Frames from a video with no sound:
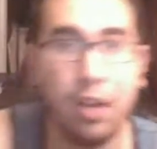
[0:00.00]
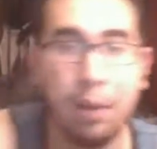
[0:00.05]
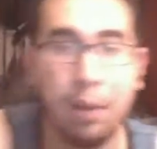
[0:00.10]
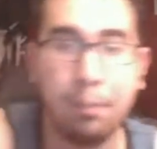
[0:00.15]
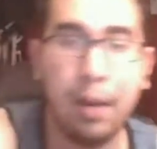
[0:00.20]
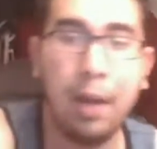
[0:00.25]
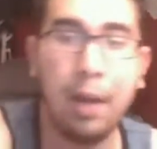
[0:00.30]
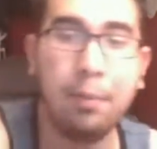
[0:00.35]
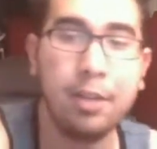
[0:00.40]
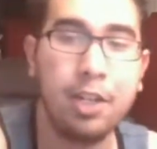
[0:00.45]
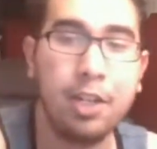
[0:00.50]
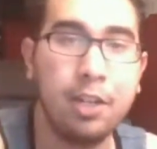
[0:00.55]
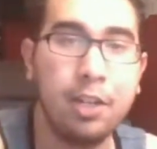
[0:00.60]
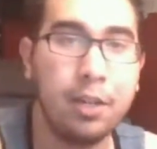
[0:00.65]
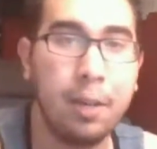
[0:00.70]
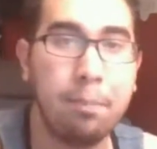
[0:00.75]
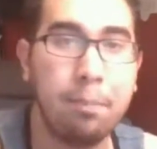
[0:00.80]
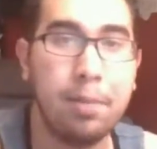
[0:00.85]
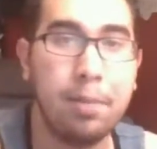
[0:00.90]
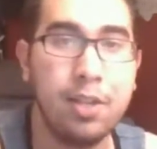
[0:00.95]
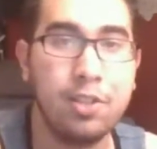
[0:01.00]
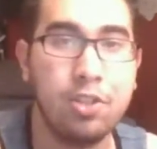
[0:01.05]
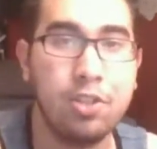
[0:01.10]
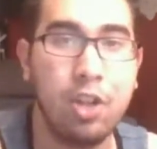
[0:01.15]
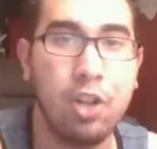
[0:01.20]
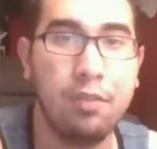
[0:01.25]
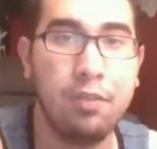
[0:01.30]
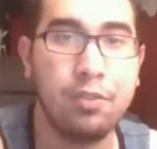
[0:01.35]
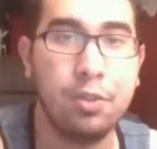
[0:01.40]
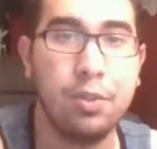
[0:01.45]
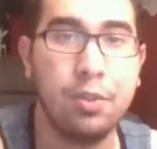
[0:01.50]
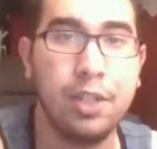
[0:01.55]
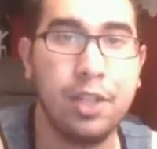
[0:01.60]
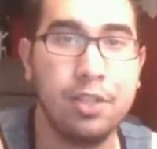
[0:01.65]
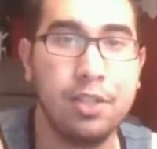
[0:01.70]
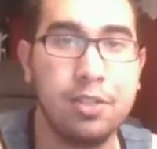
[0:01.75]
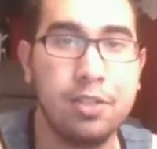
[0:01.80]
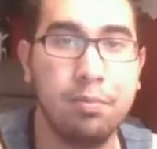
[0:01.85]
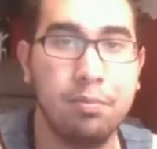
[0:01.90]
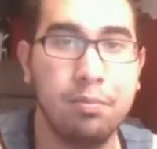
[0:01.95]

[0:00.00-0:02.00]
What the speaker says: I'm probably going to get pissed off doing this.